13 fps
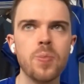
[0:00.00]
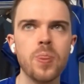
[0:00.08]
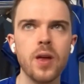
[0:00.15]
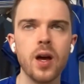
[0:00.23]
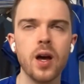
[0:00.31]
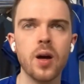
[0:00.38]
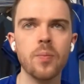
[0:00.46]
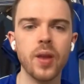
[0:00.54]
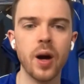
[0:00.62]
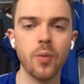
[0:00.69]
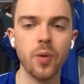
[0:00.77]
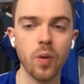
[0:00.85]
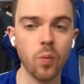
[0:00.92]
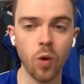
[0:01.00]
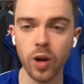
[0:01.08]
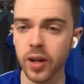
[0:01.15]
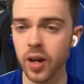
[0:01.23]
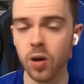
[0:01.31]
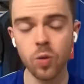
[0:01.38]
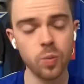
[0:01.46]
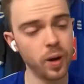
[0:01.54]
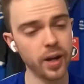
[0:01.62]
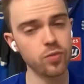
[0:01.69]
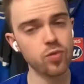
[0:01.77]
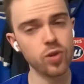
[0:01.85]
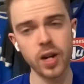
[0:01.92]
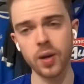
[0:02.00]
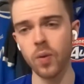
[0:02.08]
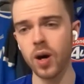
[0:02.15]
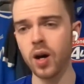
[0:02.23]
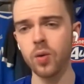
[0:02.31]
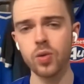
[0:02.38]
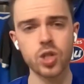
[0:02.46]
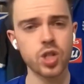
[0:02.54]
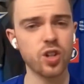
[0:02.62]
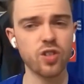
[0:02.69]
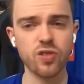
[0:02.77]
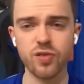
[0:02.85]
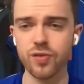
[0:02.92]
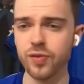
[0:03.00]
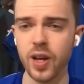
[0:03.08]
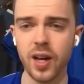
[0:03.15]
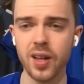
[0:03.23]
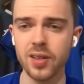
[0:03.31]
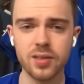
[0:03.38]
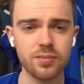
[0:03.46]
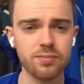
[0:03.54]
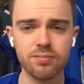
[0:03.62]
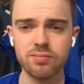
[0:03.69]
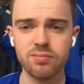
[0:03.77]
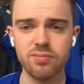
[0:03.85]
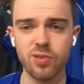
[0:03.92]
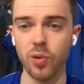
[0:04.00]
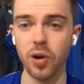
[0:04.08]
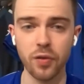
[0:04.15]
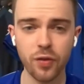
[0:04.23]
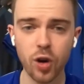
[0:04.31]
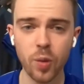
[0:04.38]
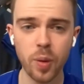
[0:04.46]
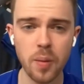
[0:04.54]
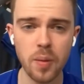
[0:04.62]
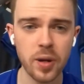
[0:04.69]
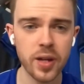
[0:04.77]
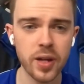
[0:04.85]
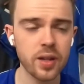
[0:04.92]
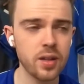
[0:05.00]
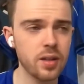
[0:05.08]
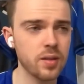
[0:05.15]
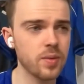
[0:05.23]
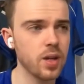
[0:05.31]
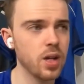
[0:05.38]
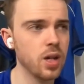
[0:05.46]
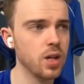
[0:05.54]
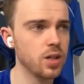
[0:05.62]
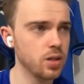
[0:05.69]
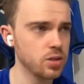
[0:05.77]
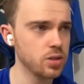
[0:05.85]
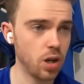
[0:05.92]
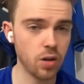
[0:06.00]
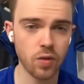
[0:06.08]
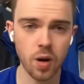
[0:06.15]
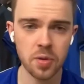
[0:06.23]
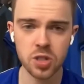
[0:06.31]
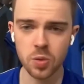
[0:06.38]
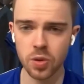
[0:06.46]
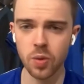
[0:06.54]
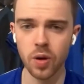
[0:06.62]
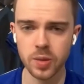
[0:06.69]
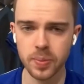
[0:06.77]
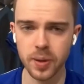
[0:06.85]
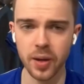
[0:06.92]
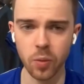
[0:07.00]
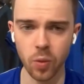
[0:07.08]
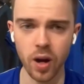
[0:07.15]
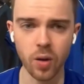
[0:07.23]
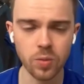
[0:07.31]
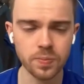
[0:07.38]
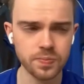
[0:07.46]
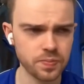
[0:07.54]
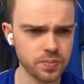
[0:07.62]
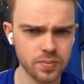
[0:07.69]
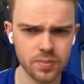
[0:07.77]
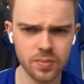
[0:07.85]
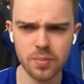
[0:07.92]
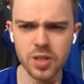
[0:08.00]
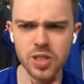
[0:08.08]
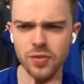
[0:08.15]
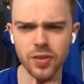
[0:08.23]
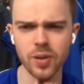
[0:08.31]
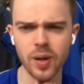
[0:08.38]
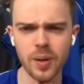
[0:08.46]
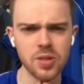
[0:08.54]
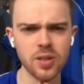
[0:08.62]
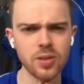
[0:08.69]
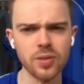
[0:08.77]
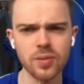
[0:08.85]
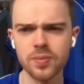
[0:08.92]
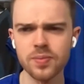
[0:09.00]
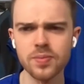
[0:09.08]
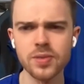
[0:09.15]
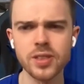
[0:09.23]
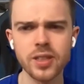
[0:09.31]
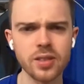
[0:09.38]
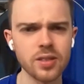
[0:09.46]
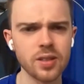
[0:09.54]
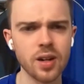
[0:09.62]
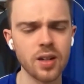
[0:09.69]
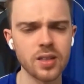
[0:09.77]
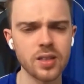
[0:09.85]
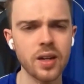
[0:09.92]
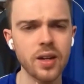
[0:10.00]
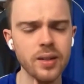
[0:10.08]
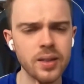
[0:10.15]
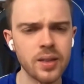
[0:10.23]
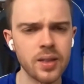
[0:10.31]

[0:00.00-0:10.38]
And we won 1-0, played really well. Should have had 3 or 4 probably. Tyler Roberts, who otherwise played well, missed a few absolute sitters, I gotta say.